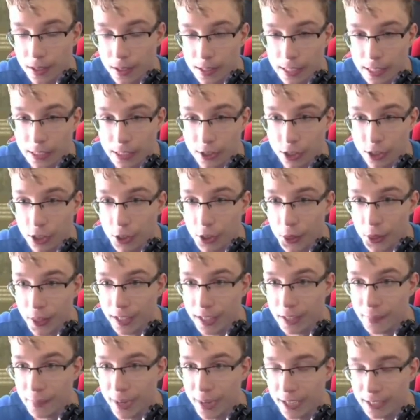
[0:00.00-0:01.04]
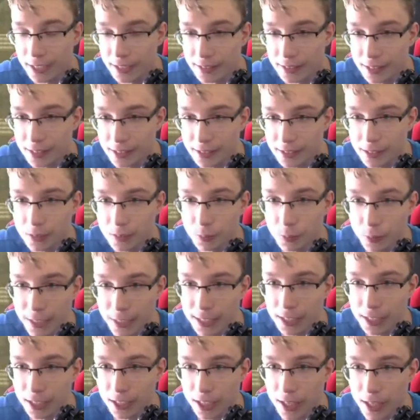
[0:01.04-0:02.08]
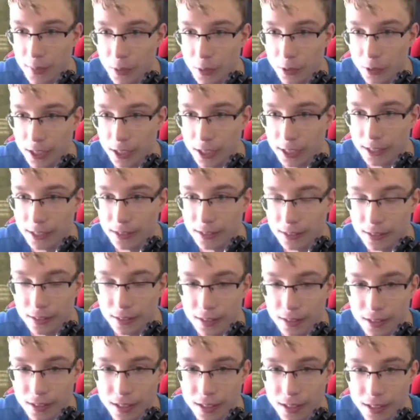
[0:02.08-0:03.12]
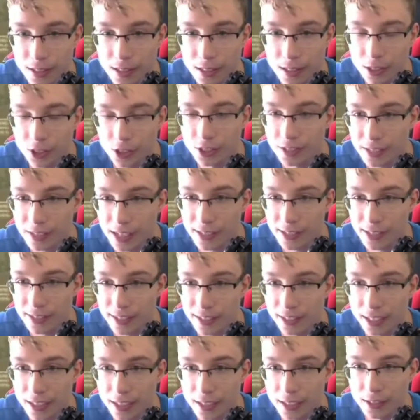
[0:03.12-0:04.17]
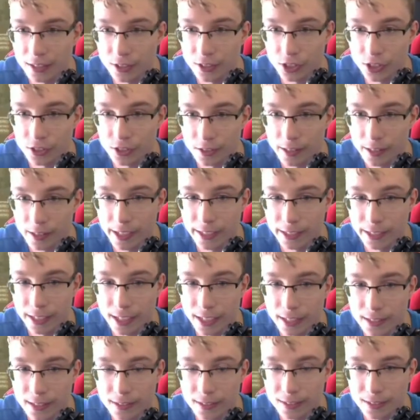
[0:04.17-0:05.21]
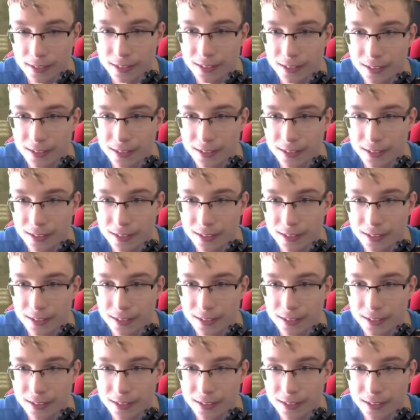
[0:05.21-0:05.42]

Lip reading: Like, do not think about these things, it's video game, alright? They just say something and it's just like that.